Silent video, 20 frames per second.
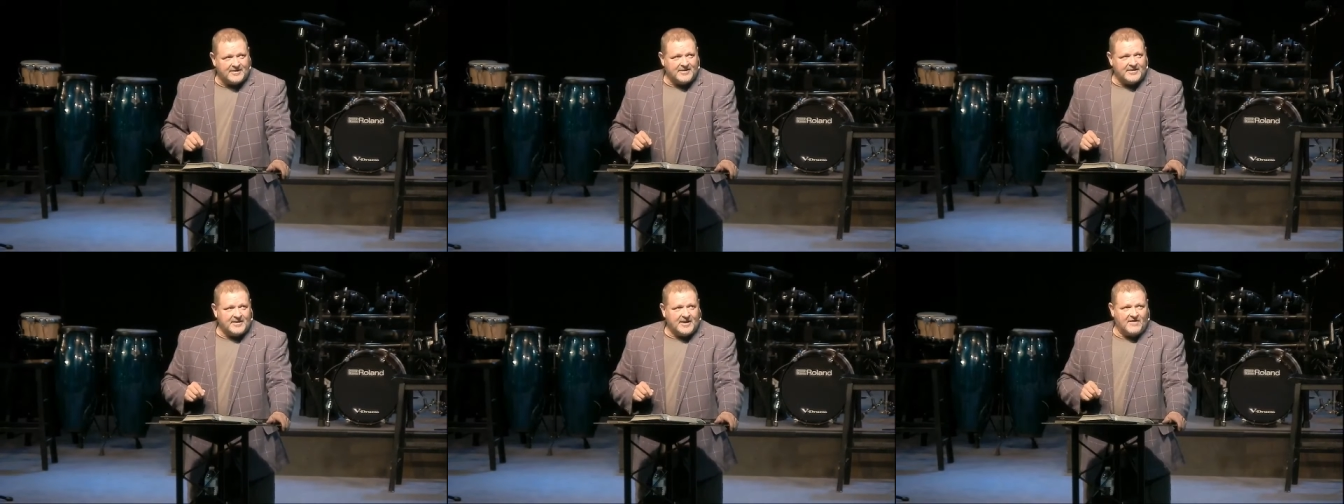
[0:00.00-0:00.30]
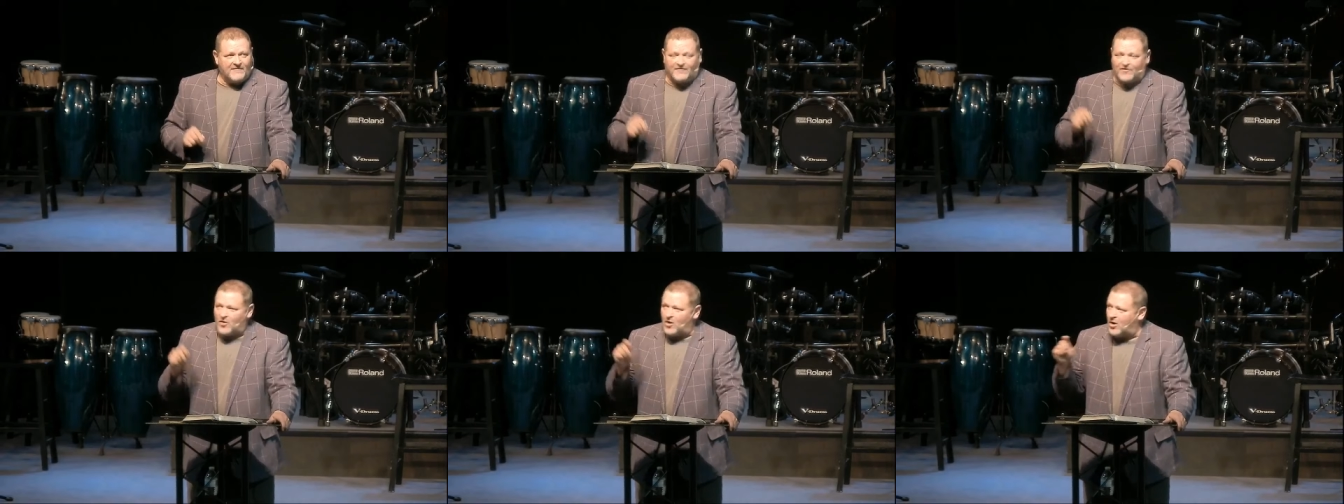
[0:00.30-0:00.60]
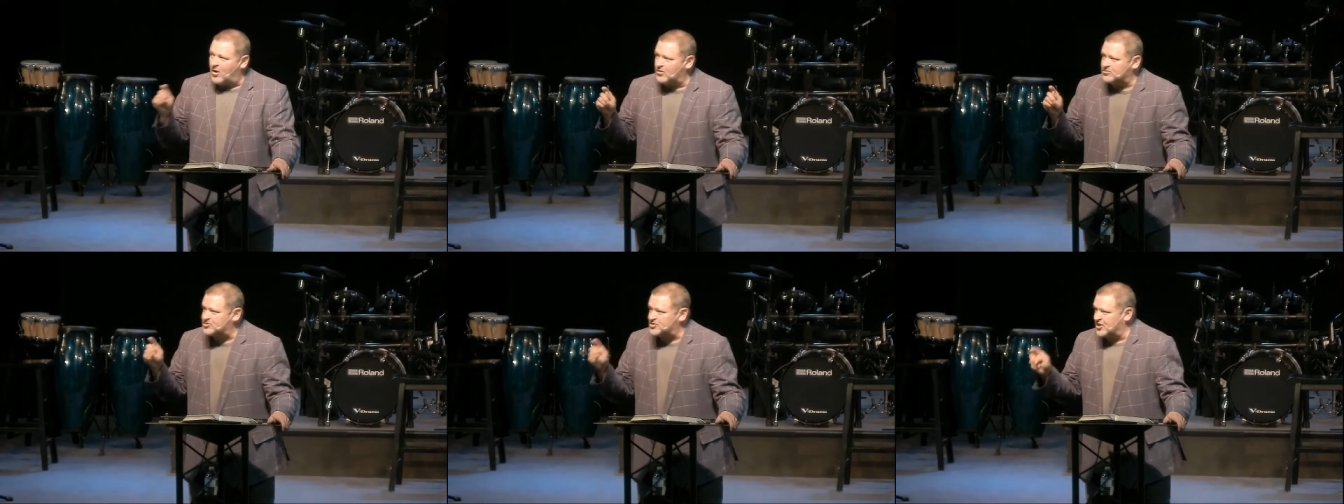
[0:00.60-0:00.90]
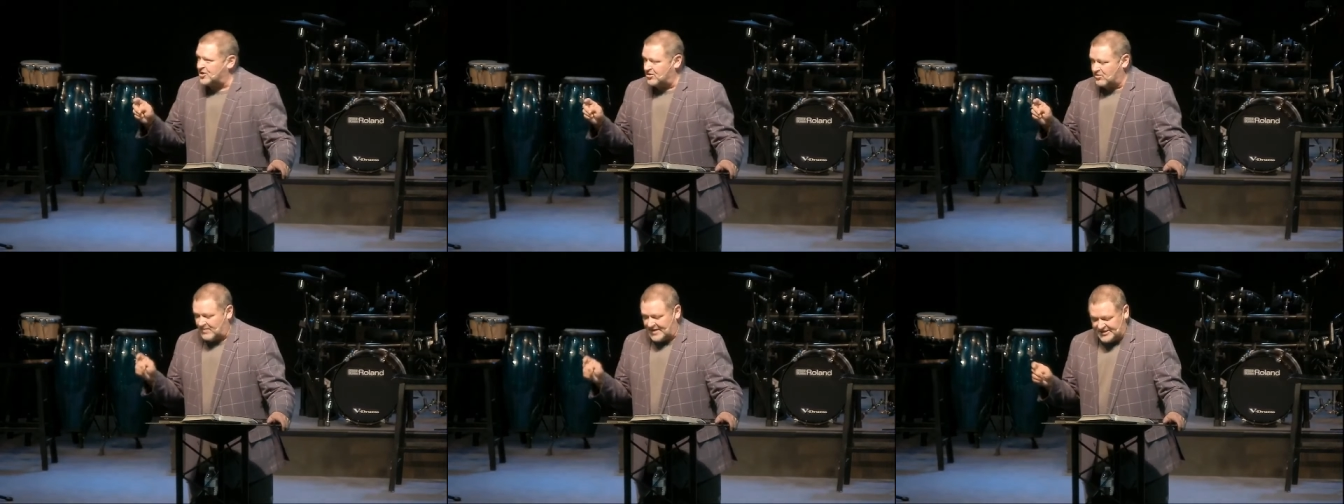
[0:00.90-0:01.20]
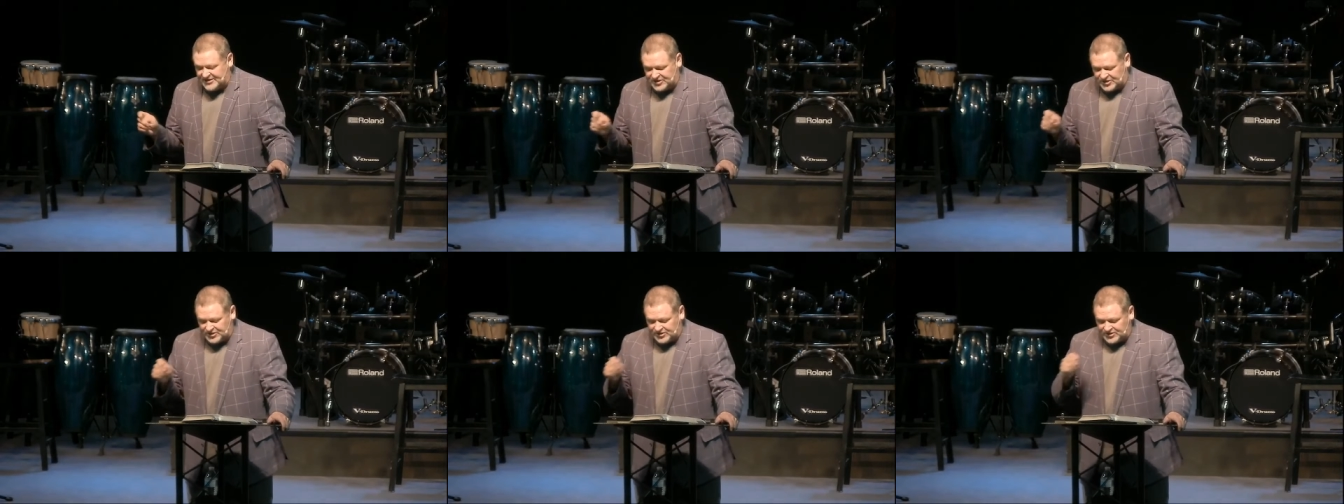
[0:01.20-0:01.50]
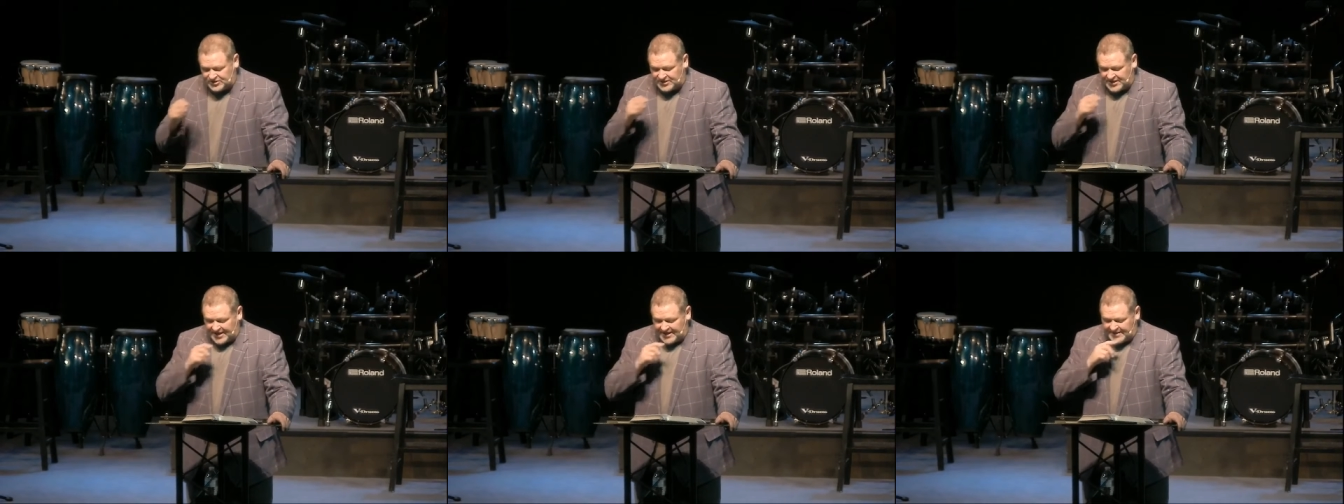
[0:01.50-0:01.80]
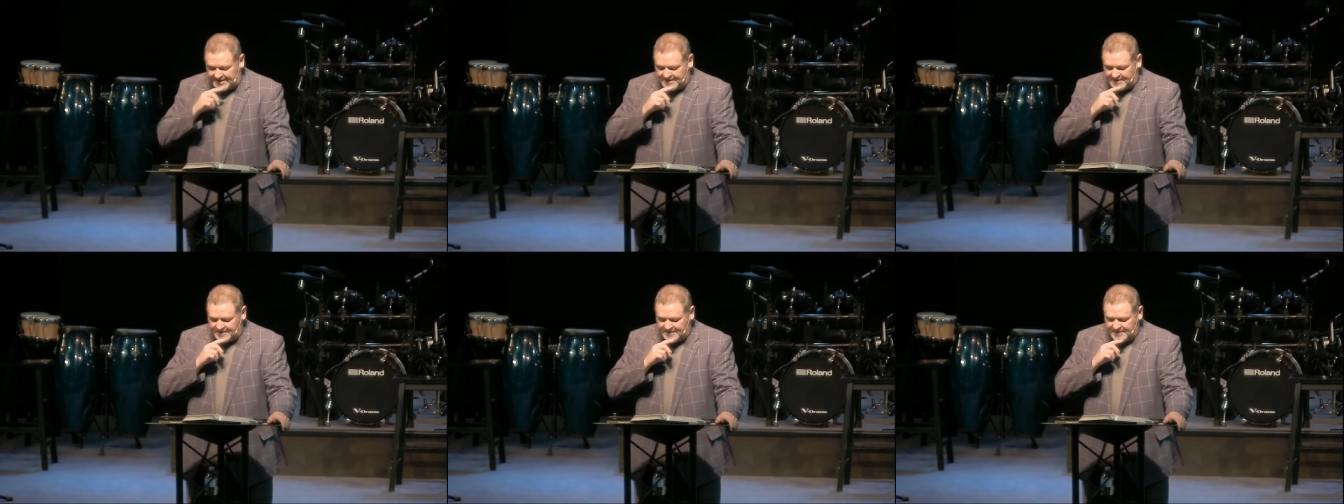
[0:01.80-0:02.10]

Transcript: and for all generations' sake.